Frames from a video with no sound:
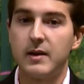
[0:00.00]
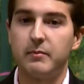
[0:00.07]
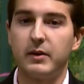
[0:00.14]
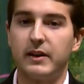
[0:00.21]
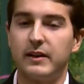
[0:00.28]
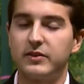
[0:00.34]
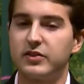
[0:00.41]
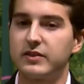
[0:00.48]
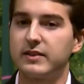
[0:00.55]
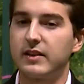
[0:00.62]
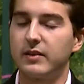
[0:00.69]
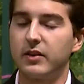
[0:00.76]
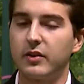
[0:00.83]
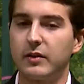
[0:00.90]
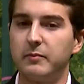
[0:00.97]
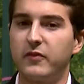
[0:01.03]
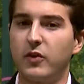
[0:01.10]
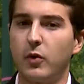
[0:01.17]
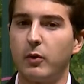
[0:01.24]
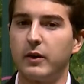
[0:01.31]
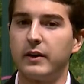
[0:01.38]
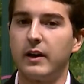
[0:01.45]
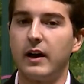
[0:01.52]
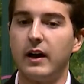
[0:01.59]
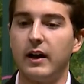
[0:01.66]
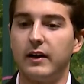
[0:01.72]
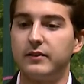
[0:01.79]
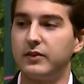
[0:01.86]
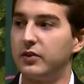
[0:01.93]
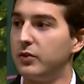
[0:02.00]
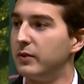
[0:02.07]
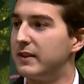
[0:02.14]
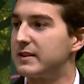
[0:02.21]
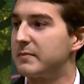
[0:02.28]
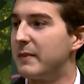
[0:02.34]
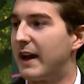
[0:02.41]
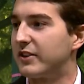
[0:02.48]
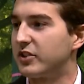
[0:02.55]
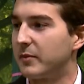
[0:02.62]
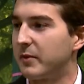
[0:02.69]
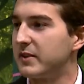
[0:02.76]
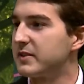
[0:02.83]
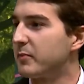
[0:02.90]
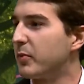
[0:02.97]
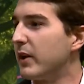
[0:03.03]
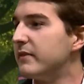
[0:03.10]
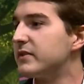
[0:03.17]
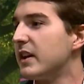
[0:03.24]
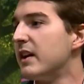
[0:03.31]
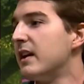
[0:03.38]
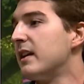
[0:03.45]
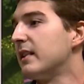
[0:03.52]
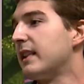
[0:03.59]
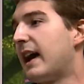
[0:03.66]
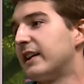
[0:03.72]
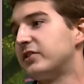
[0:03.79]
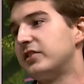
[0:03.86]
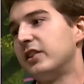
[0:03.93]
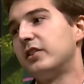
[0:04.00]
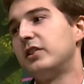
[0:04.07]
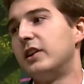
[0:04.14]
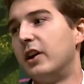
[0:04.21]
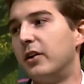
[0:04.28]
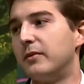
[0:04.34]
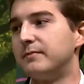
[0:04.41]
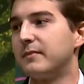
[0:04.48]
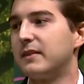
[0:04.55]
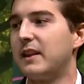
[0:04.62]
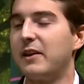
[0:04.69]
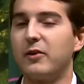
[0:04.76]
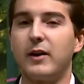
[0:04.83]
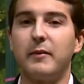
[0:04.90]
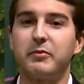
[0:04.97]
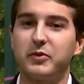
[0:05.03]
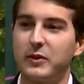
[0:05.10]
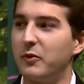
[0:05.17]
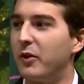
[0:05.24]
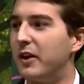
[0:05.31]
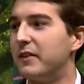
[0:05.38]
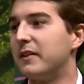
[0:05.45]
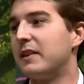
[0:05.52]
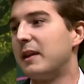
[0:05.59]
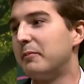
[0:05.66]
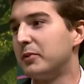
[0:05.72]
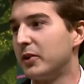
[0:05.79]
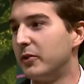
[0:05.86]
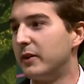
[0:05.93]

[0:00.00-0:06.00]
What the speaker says: but just looking forward to this matchup because the Braves last year, they were up 3-1. They blew